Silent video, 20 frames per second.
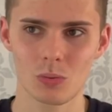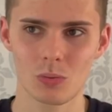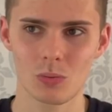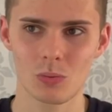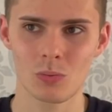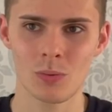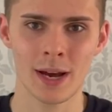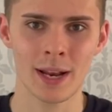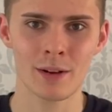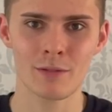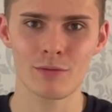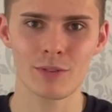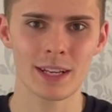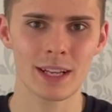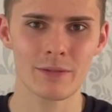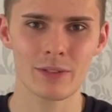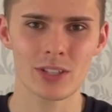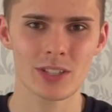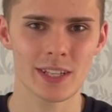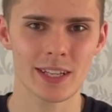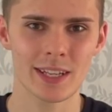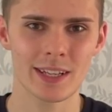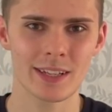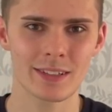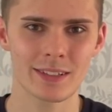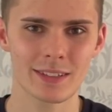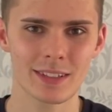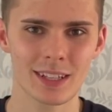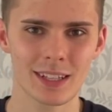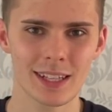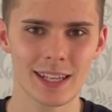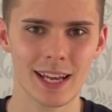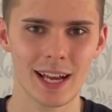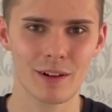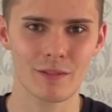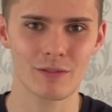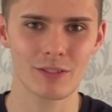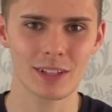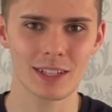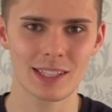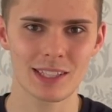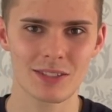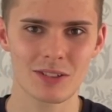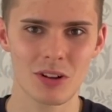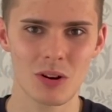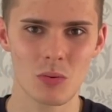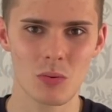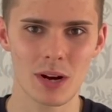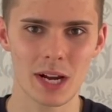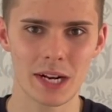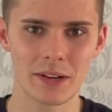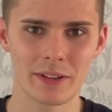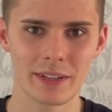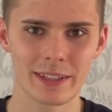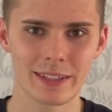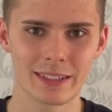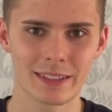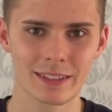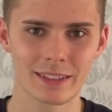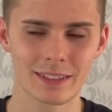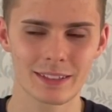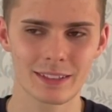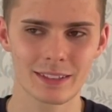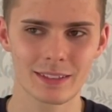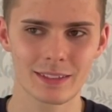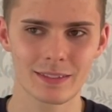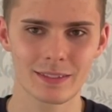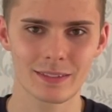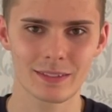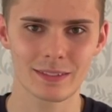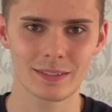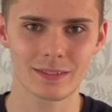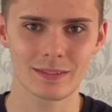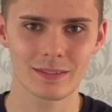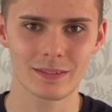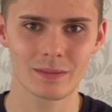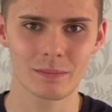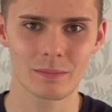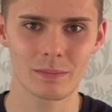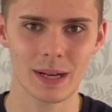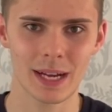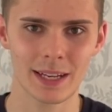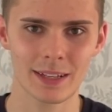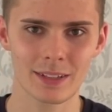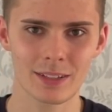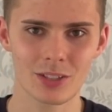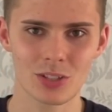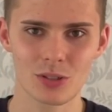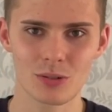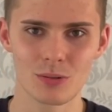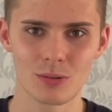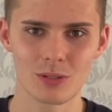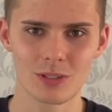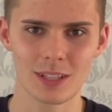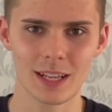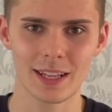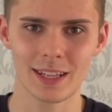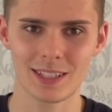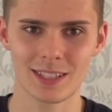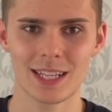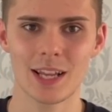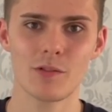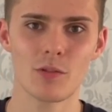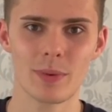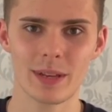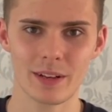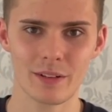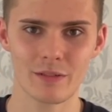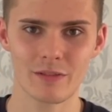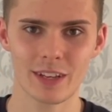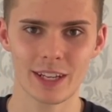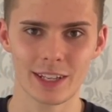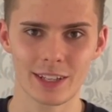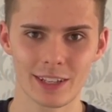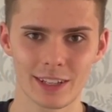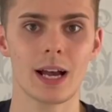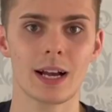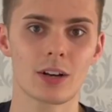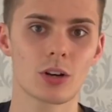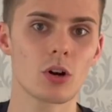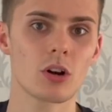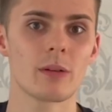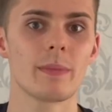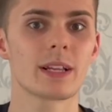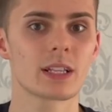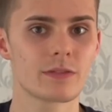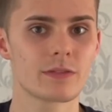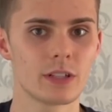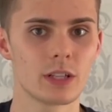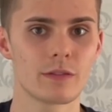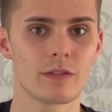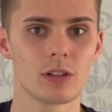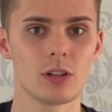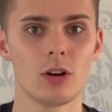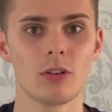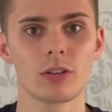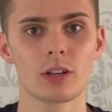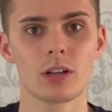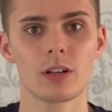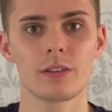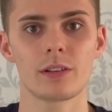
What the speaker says: When have we never seen elite athletes not wearing banned shoes? Like, it's never been a thing. I could go on about this video for longer.